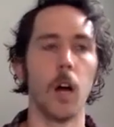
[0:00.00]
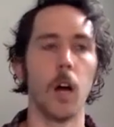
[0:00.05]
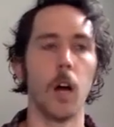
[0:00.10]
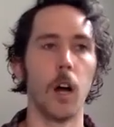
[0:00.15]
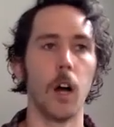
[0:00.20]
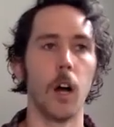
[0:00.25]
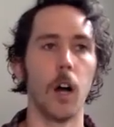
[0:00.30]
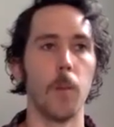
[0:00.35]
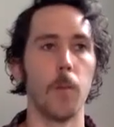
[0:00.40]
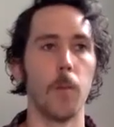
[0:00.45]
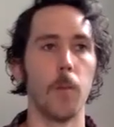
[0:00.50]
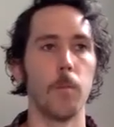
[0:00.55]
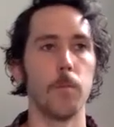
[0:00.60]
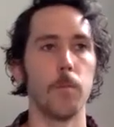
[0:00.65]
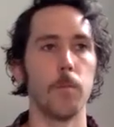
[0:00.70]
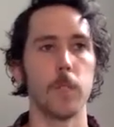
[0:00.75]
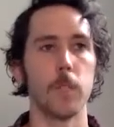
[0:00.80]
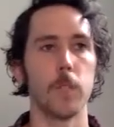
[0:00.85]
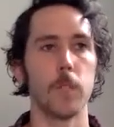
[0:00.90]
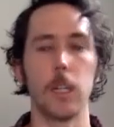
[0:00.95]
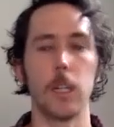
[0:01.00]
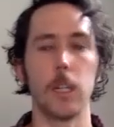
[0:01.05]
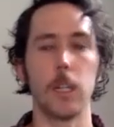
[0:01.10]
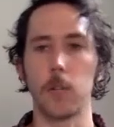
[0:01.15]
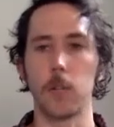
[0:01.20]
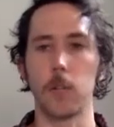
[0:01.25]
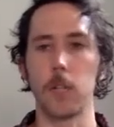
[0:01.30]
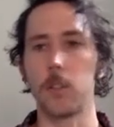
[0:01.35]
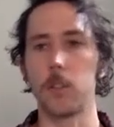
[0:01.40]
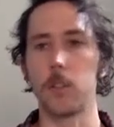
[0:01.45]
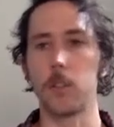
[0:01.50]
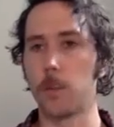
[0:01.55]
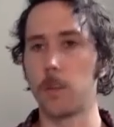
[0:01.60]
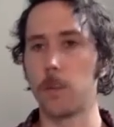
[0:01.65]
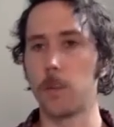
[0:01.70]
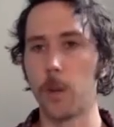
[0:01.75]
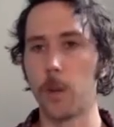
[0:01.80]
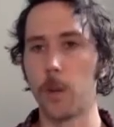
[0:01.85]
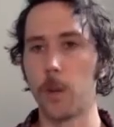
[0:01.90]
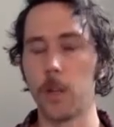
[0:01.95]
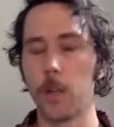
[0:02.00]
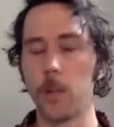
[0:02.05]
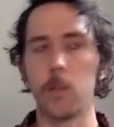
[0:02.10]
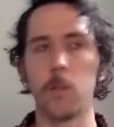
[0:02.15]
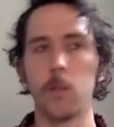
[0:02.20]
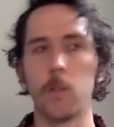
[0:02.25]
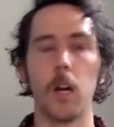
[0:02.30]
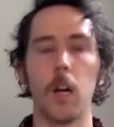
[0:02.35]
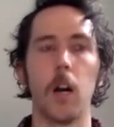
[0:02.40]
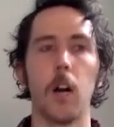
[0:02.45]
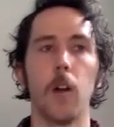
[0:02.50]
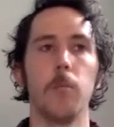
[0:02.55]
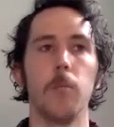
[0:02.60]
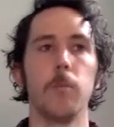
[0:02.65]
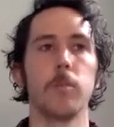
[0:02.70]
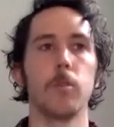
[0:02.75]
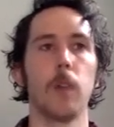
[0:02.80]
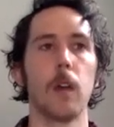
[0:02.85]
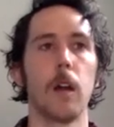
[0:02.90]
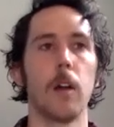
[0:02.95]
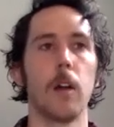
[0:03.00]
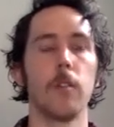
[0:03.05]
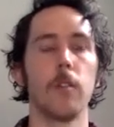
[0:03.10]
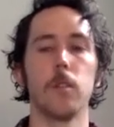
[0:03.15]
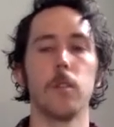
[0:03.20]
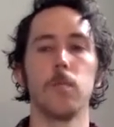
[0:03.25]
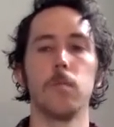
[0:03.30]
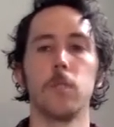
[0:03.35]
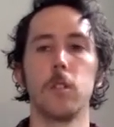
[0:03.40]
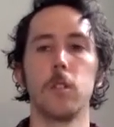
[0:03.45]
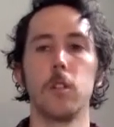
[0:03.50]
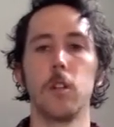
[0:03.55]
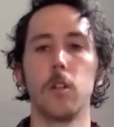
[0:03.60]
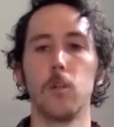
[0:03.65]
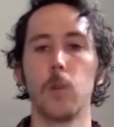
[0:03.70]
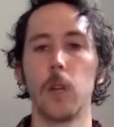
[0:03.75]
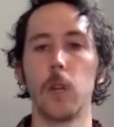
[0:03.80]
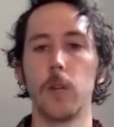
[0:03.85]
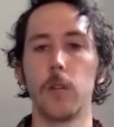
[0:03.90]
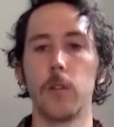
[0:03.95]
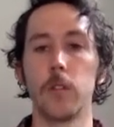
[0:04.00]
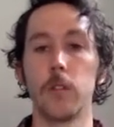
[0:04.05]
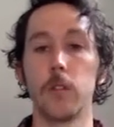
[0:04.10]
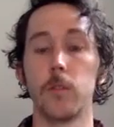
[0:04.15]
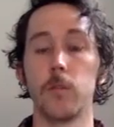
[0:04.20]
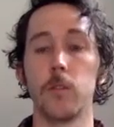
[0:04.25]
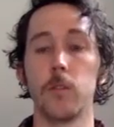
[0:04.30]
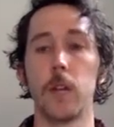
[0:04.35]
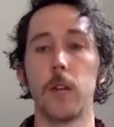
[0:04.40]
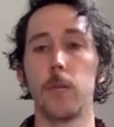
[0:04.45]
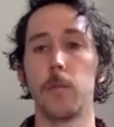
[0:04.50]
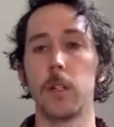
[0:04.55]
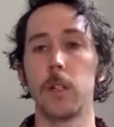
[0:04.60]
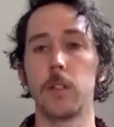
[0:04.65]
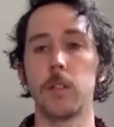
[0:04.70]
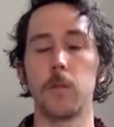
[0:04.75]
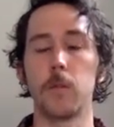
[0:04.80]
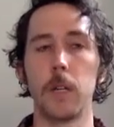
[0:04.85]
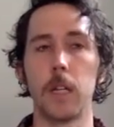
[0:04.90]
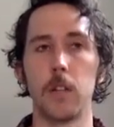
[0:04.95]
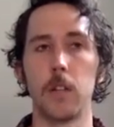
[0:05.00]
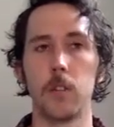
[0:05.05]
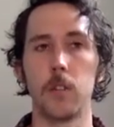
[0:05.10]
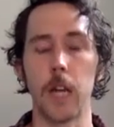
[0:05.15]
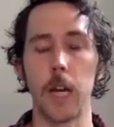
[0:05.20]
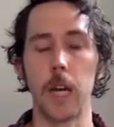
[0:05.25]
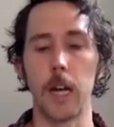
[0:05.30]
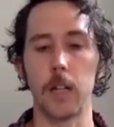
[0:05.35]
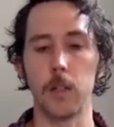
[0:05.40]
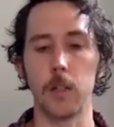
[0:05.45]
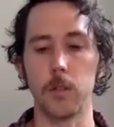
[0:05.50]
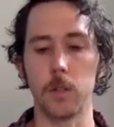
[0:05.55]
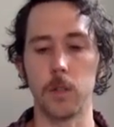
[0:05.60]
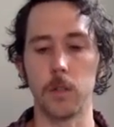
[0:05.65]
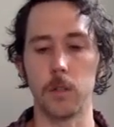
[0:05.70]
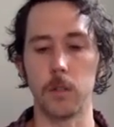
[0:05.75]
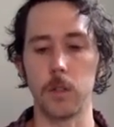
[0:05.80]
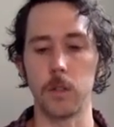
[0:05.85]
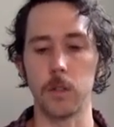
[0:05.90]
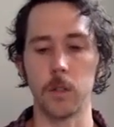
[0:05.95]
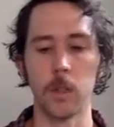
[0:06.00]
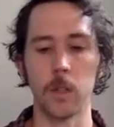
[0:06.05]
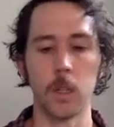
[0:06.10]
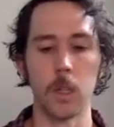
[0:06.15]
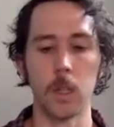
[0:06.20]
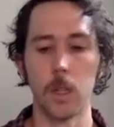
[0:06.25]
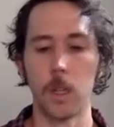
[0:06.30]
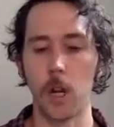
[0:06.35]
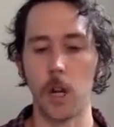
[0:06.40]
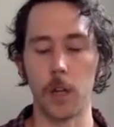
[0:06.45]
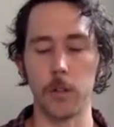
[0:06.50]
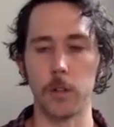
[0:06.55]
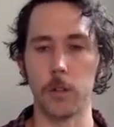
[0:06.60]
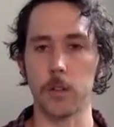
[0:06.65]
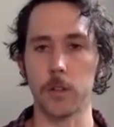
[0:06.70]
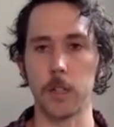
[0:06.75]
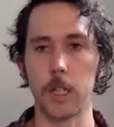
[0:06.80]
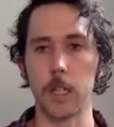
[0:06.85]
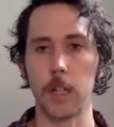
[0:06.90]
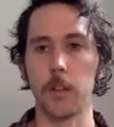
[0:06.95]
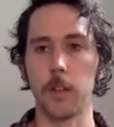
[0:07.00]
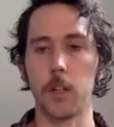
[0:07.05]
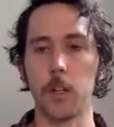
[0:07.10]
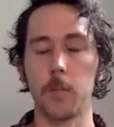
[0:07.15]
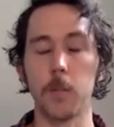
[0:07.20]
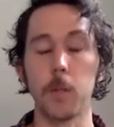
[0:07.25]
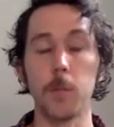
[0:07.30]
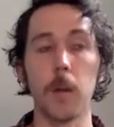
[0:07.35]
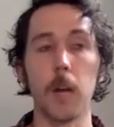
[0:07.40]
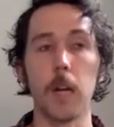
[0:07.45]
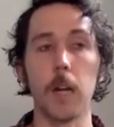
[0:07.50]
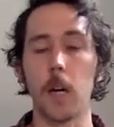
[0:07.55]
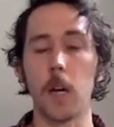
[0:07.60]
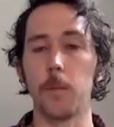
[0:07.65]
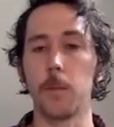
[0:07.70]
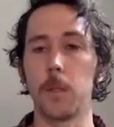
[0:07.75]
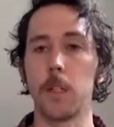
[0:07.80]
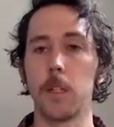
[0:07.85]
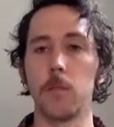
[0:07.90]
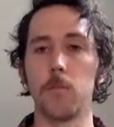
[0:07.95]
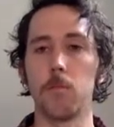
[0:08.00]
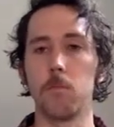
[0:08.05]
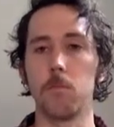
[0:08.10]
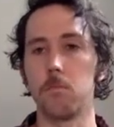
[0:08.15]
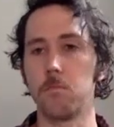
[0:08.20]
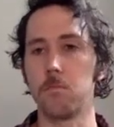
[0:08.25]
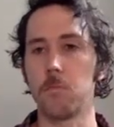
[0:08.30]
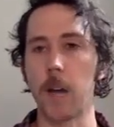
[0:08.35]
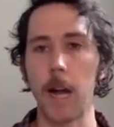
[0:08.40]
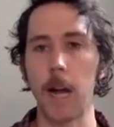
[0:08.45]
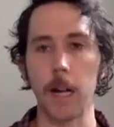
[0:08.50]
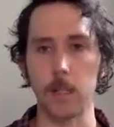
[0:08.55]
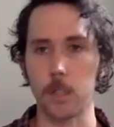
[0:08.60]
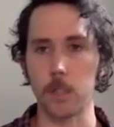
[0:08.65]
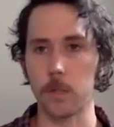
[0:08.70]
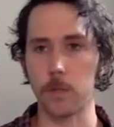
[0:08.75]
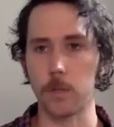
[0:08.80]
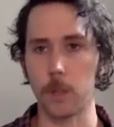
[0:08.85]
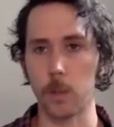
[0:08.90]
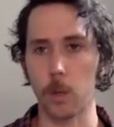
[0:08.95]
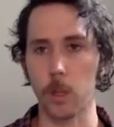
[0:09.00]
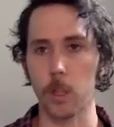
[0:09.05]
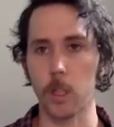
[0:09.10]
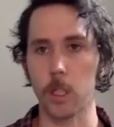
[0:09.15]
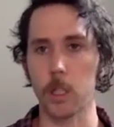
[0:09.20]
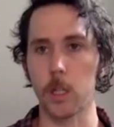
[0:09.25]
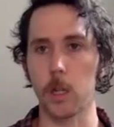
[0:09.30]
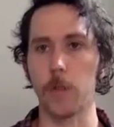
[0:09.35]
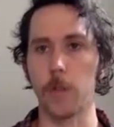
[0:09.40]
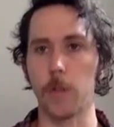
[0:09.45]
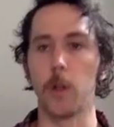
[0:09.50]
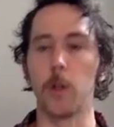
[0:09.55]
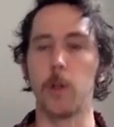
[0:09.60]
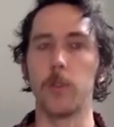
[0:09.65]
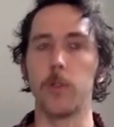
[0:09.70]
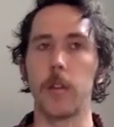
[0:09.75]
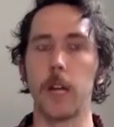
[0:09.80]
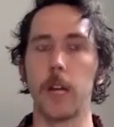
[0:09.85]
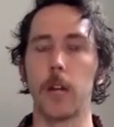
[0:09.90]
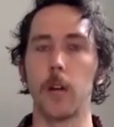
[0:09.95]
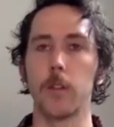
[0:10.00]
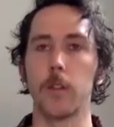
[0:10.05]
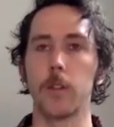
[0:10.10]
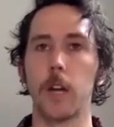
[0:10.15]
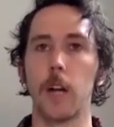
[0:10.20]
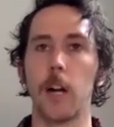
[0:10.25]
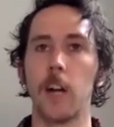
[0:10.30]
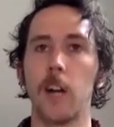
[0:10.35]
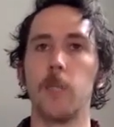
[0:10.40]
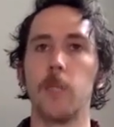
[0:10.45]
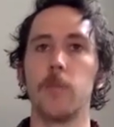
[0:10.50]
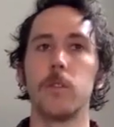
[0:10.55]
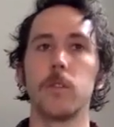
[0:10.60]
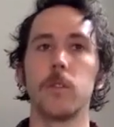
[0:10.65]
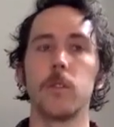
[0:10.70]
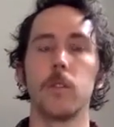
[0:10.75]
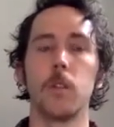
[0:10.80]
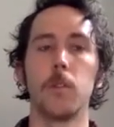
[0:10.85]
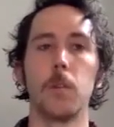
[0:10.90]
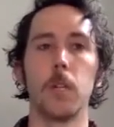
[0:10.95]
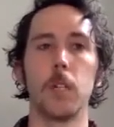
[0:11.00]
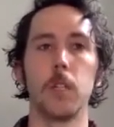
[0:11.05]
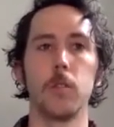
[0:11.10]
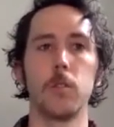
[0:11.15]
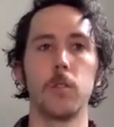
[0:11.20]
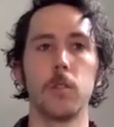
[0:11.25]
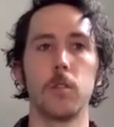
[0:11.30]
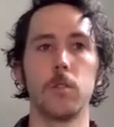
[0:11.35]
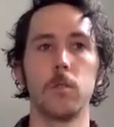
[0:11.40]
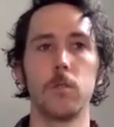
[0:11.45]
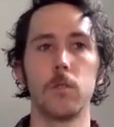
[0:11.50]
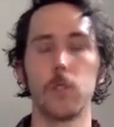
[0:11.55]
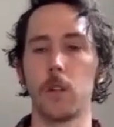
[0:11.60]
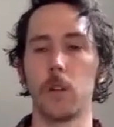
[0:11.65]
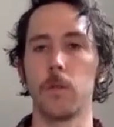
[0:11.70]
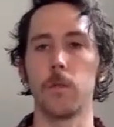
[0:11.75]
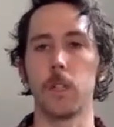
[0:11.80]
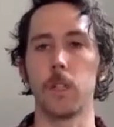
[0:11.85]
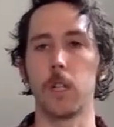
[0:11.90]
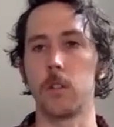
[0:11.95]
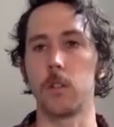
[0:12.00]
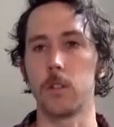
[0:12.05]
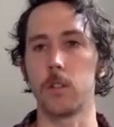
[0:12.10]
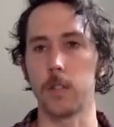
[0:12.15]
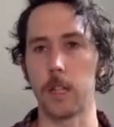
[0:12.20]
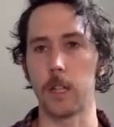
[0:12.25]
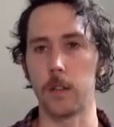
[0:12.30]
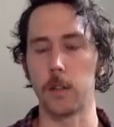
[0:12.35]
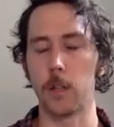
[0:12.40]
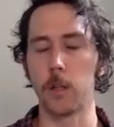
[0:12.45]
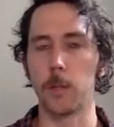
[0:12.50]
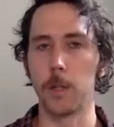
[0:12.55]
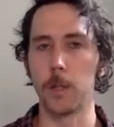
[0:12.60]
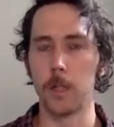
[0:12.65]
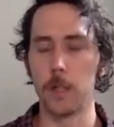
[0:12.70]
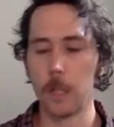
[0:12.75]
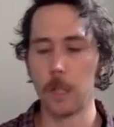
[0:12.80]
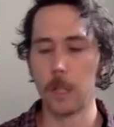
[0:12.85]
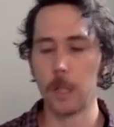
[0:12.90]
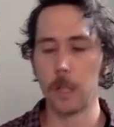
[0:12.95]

your integration and deployment. So however, whatever systems you have in place to manage that, you should at least understand them. You might not be actively working on those at all times, but you should certainly understand them and